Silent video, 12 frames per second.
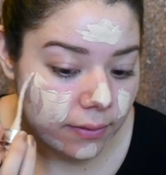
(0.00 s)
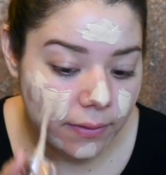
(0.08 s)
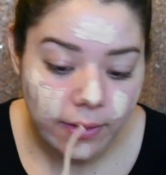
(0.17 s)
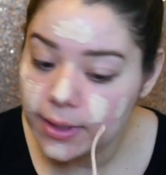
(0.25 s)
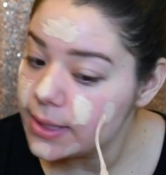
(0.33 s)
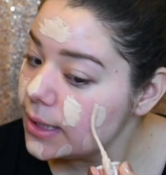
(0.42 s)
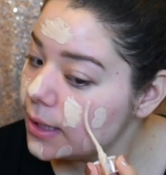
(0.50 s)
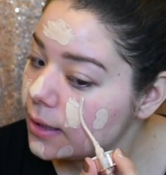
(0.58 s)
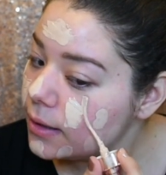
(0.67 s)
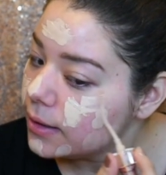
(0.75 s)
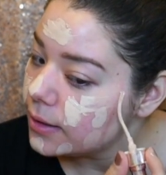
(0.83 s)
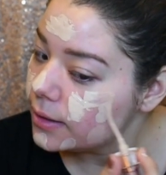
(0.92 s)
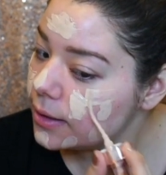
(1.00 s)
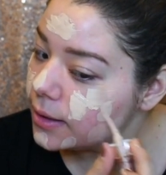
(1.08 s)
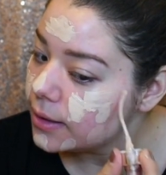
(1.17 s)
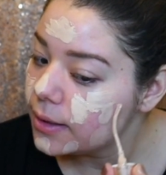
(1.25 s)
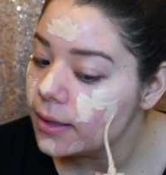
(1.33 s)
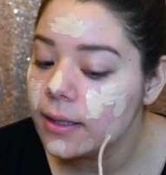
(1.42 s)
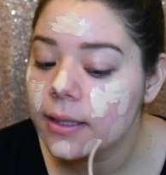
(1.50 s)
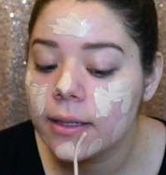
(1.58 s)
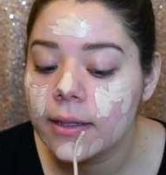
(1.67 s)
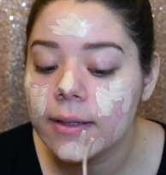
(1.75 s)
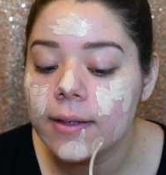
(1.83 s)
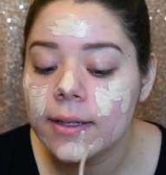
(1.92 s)
Focusing on the
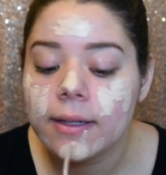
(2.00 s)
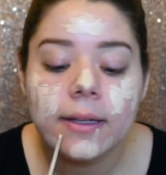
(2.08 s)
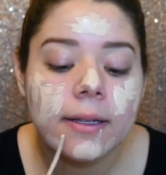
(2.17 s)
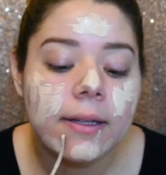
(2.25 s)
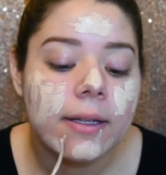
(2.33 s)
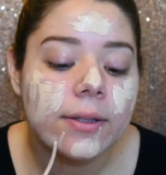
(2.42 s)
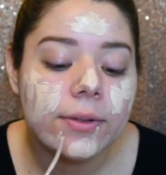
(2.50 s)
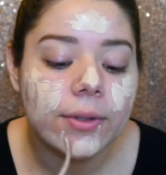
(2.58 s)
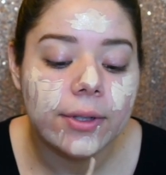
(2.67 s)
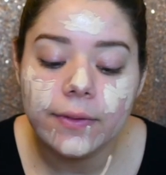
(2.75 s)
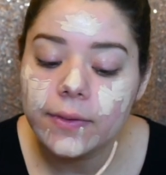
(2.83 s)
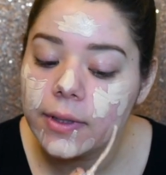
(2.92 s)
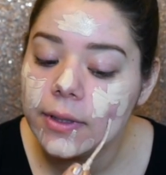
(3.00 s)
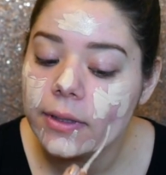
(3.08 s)
sort of